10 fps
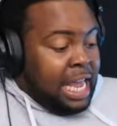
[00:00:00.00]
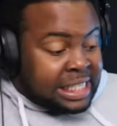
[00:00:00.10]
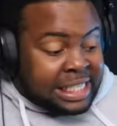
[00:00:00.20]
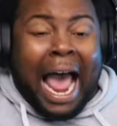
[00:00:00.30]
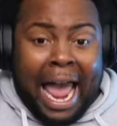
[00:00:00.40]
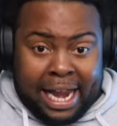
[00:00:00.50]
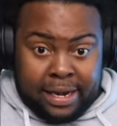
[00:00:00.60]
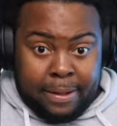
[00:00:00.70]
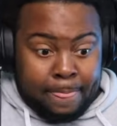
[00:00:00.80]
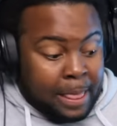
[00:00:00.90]
said
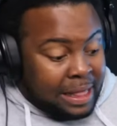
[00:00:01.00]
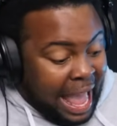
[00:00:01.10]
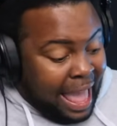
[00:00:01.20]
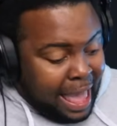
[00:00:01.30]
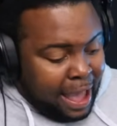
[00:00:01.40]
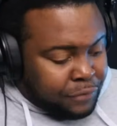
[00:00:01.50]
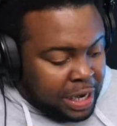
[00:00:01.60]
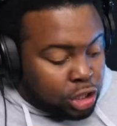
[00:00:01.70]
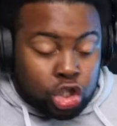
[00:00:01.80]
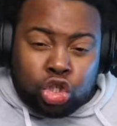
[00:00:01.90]
that
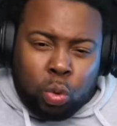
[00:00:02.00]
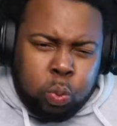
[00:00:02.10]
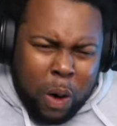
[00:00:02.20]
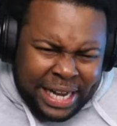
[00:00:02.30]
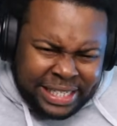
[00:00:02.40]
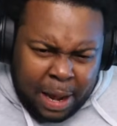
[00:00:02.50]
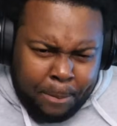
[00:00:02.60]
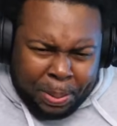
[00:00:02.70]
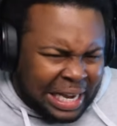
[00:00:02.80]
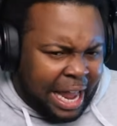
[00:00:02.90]
there's 20
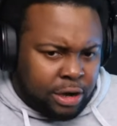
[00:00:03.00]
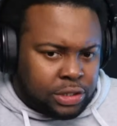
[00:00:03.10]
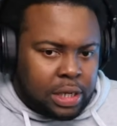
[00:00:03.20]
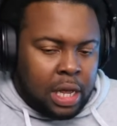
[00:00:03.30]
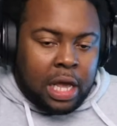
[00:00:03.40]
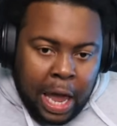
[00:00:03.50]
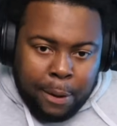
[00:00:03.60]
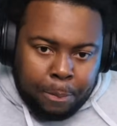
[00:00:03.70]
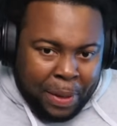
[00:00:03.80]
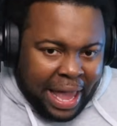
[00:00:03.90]
players he
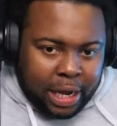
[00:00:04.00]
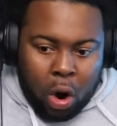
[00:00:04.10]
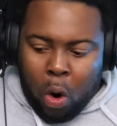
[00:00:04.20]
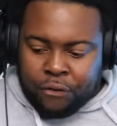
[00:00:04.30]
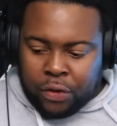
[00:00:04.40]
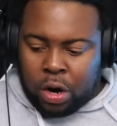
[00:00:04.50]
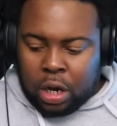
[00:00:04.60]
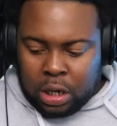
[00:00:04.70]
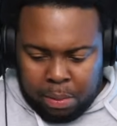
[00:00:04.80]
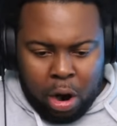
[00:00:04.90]
would pick over
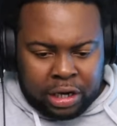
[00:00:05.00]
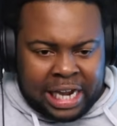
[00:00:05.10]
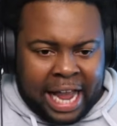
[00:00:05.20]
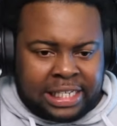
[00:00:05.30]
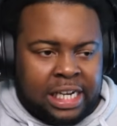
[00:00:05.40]
Lamar Jackson.